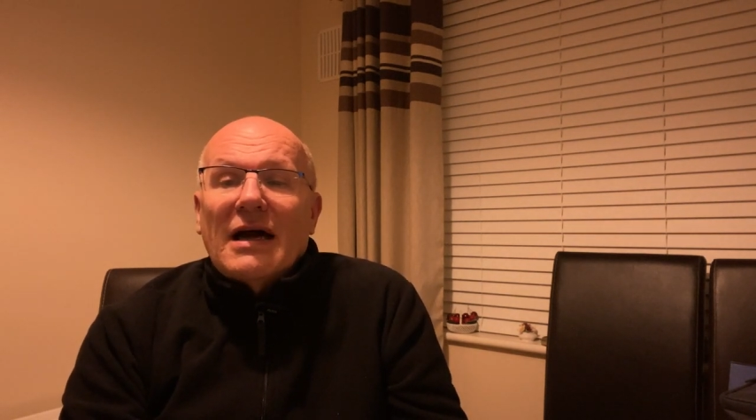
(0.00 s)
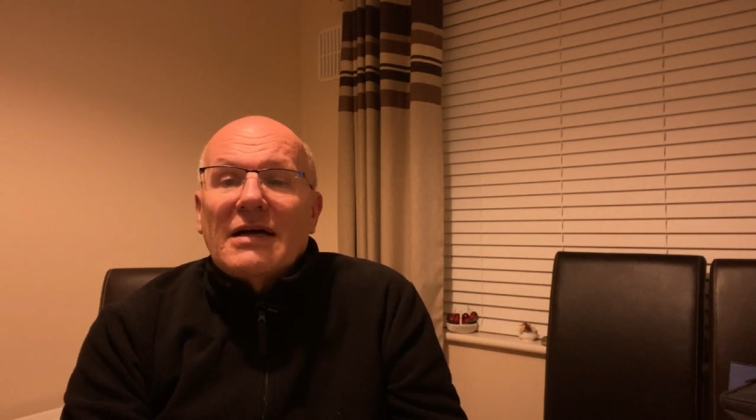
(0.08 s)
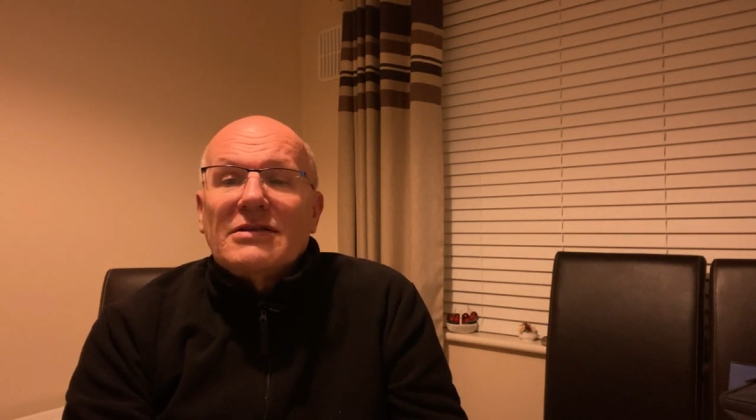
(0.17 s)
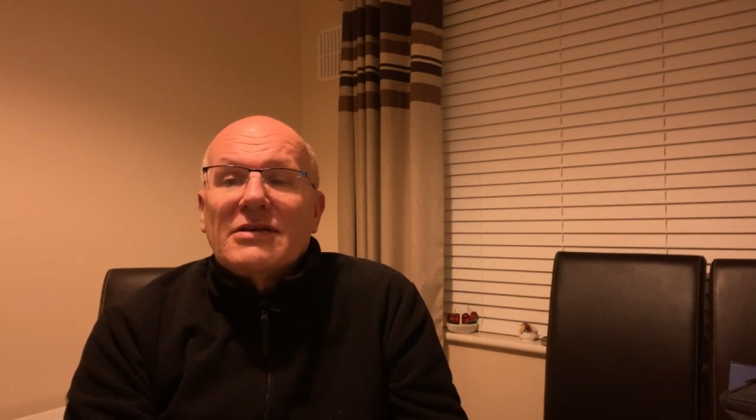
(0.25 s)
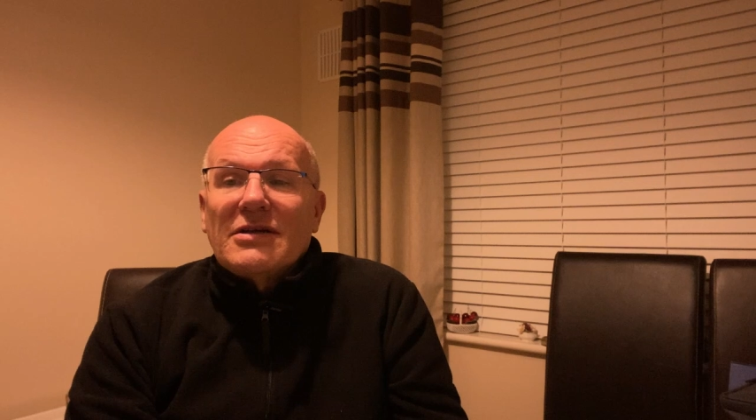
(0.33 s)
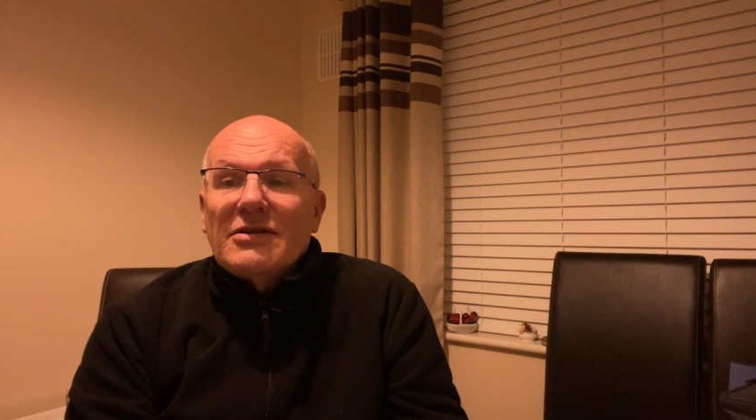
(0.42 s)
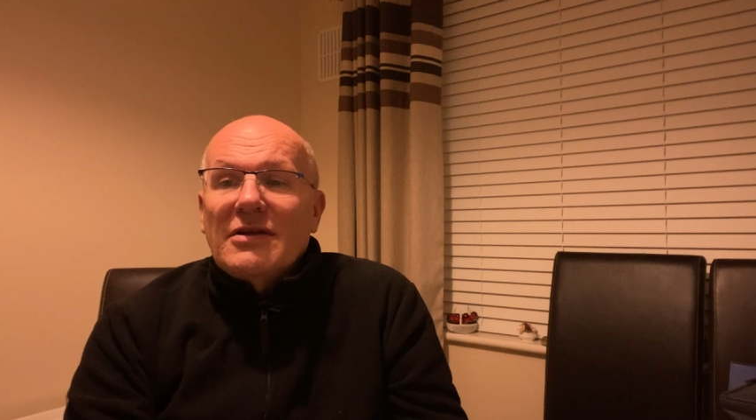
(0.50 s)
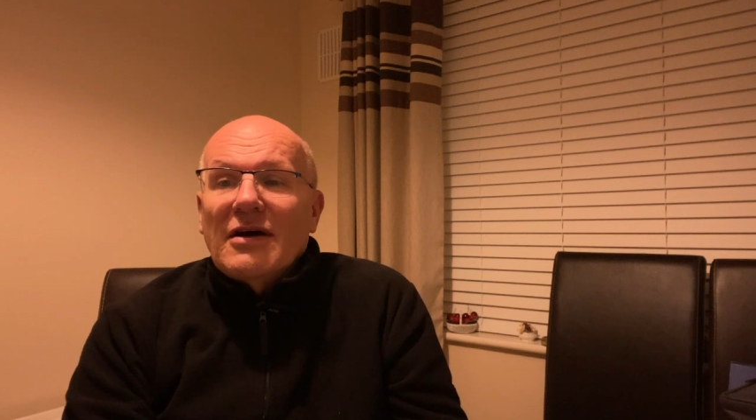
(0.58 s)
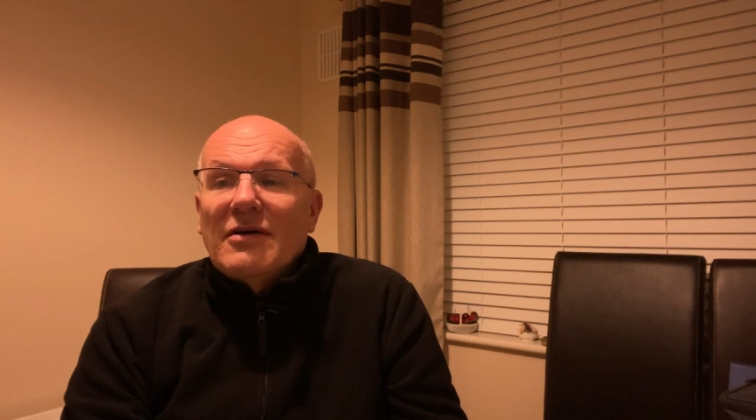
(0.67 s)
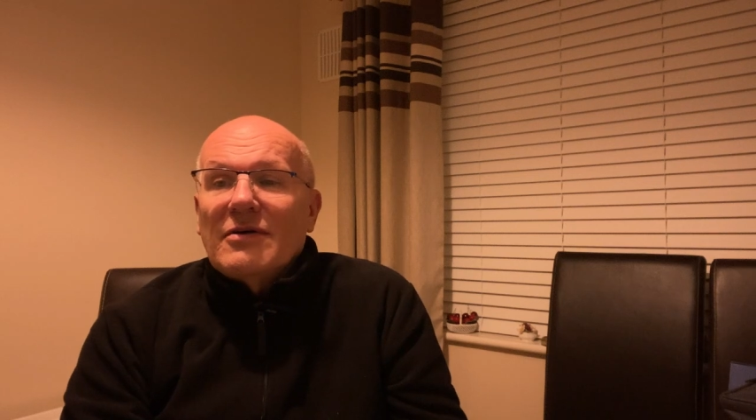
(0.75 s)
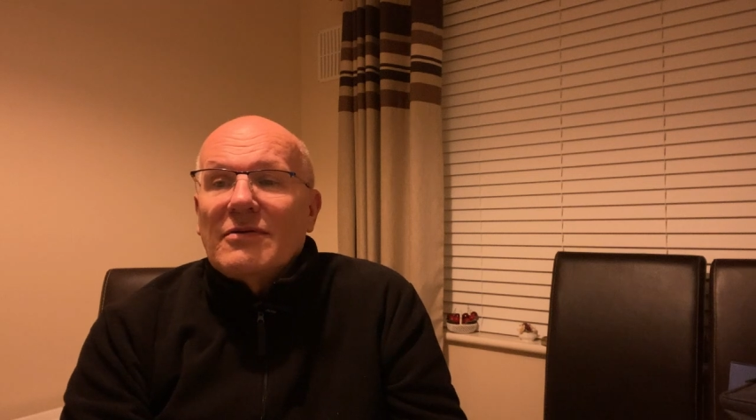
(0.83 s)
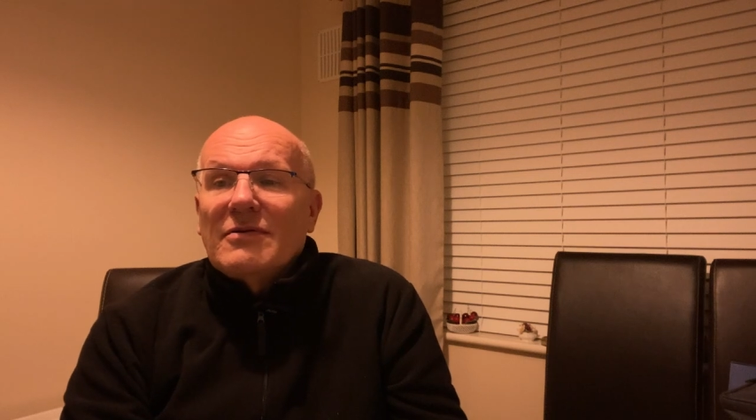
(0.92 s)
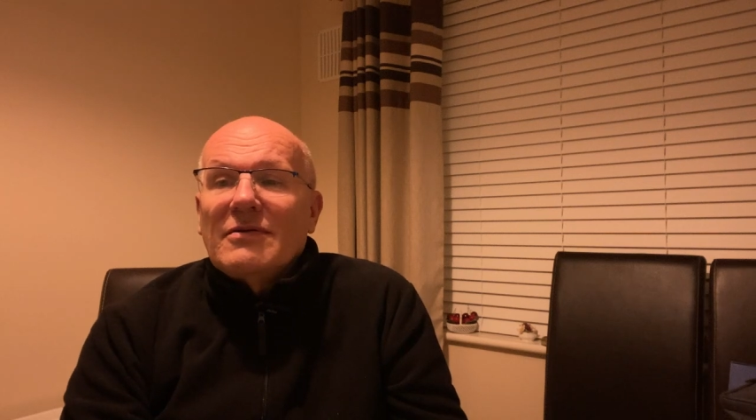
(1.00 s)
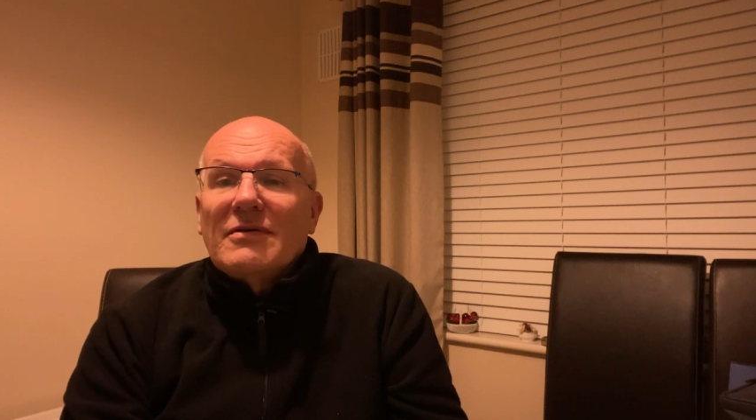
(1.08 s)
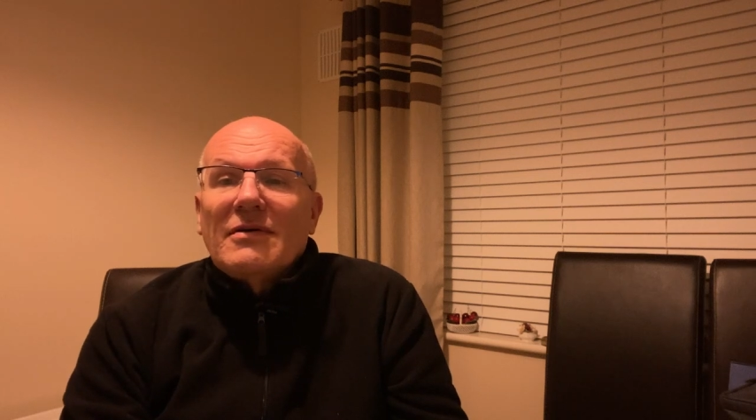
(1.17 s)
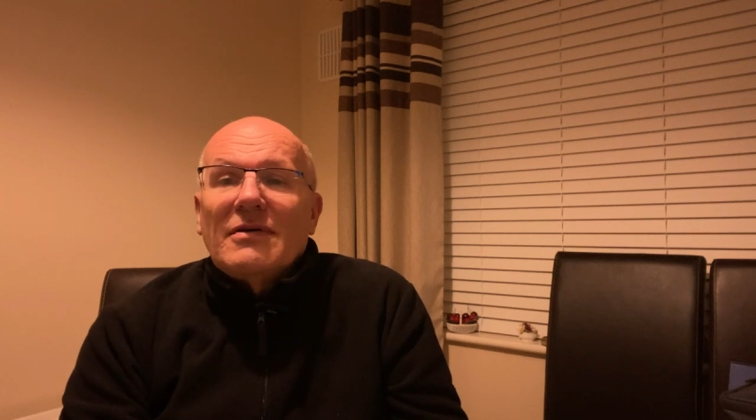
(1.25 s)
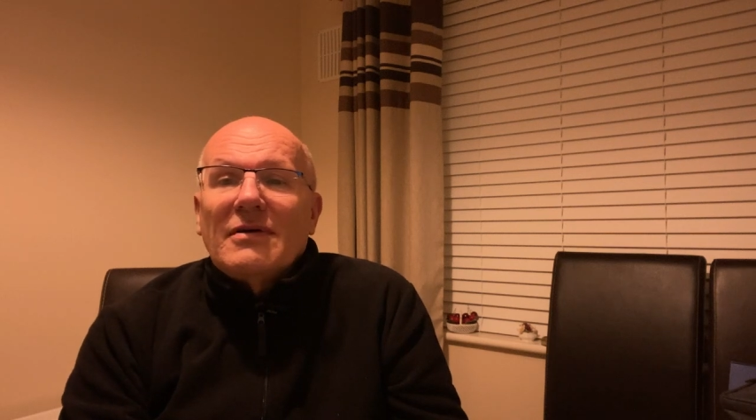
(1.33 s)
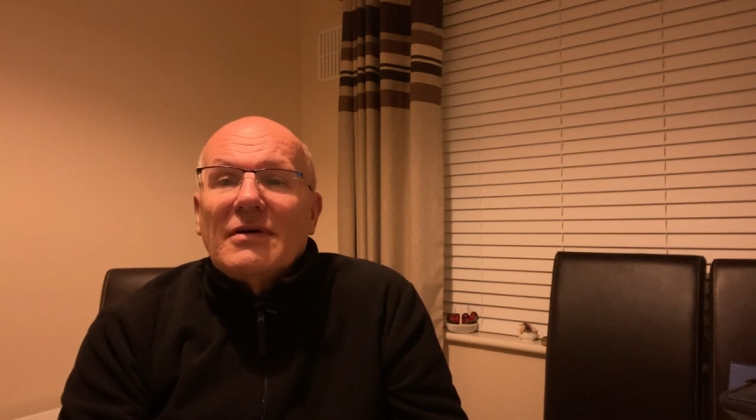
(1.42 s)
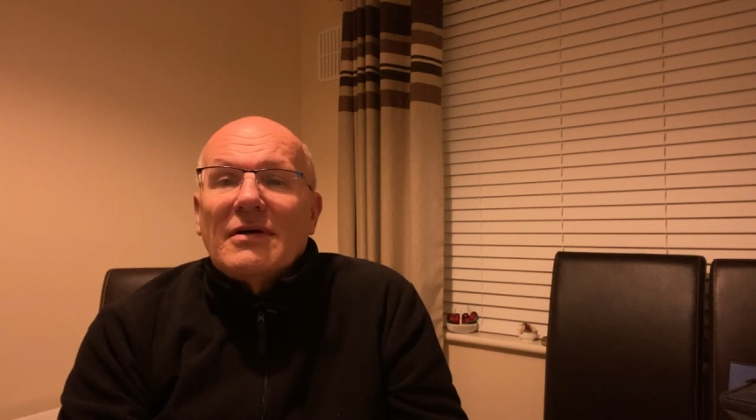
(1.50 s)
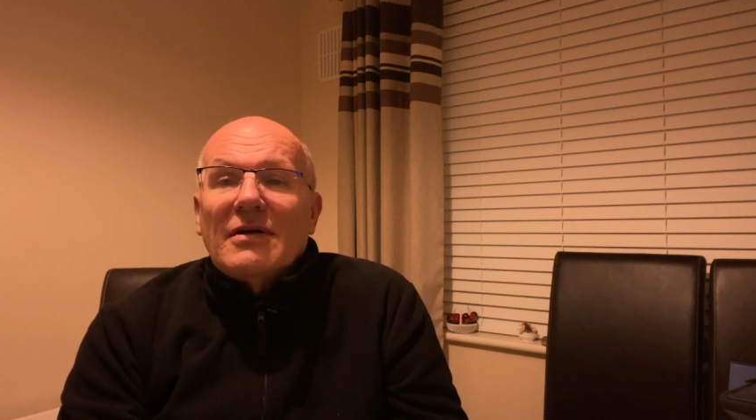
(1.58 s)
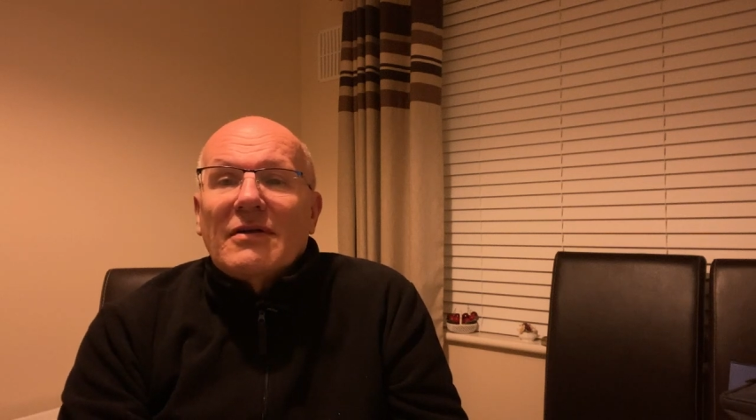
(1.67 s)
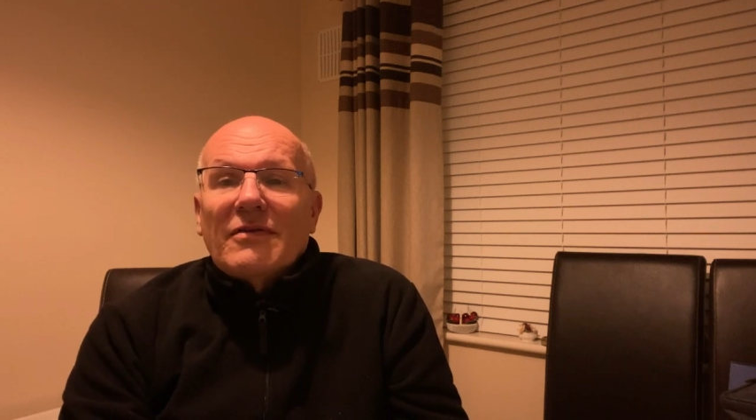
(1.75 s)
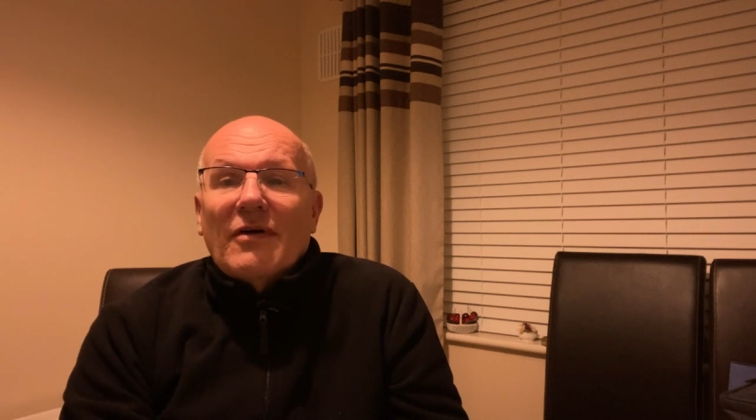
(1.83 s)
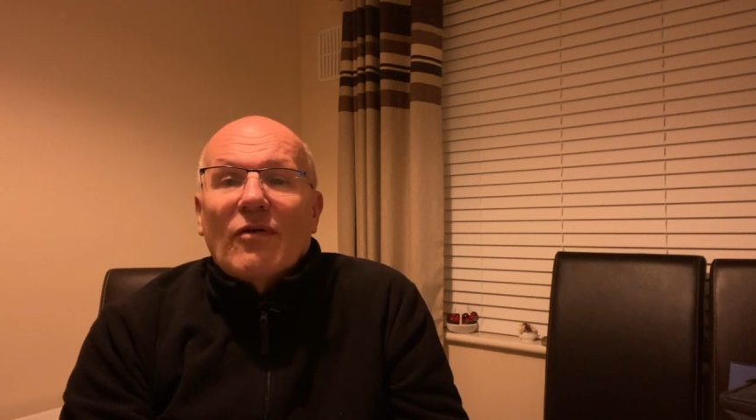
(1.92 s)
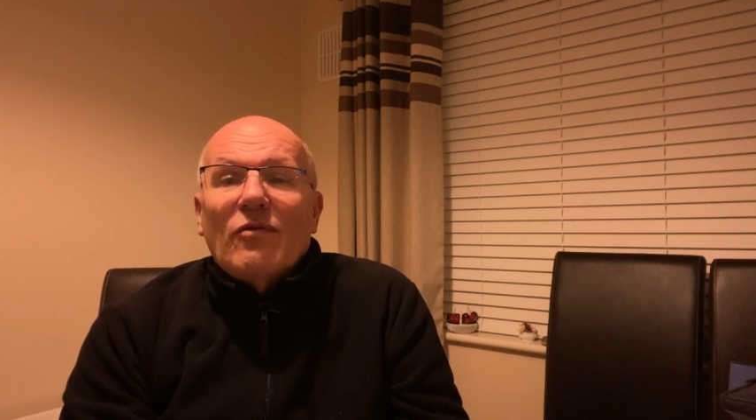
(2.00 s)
and to know that